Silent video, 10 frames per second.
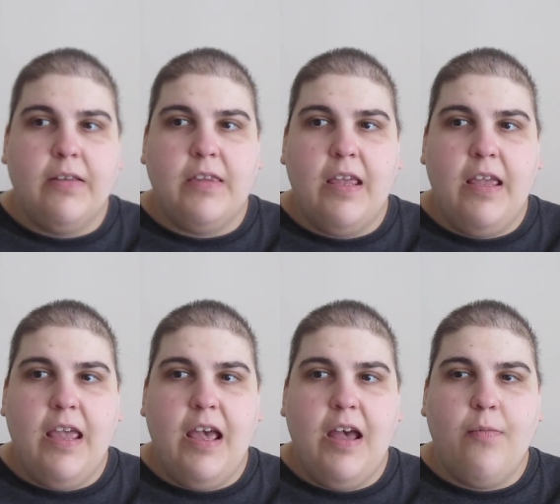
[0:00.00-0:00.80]
they
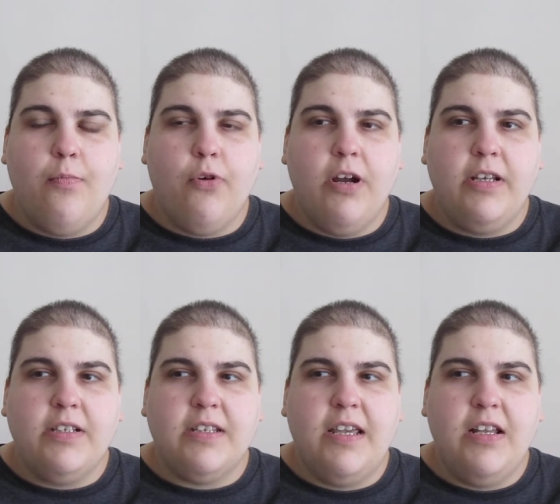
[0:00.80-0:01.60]
had
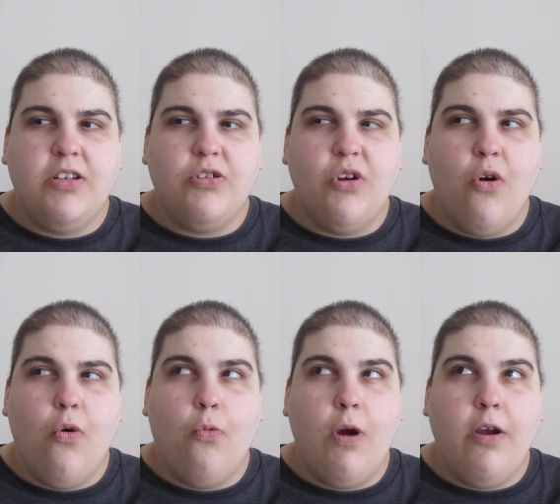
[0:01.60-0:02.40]
breast cancer
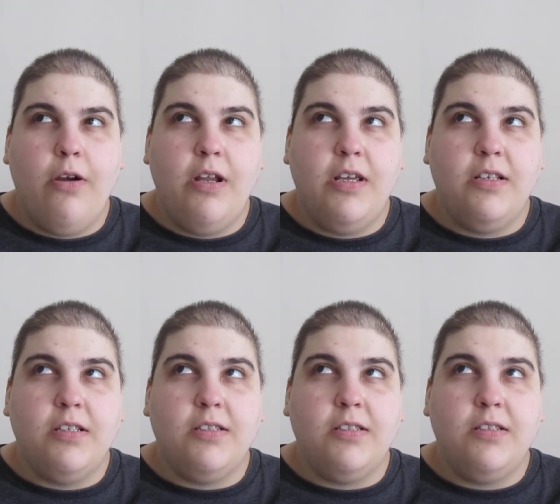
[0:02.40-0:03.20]

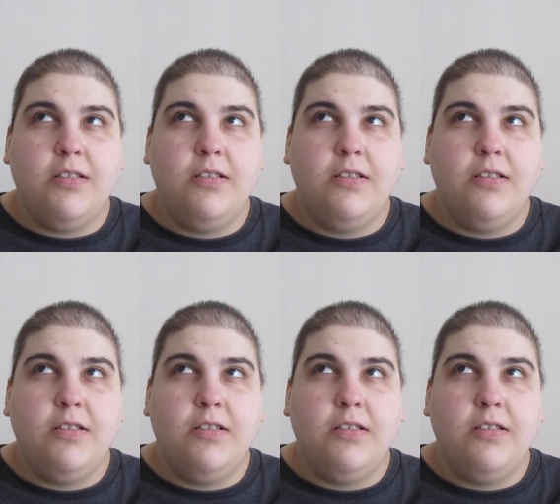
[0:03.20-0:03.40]
awareness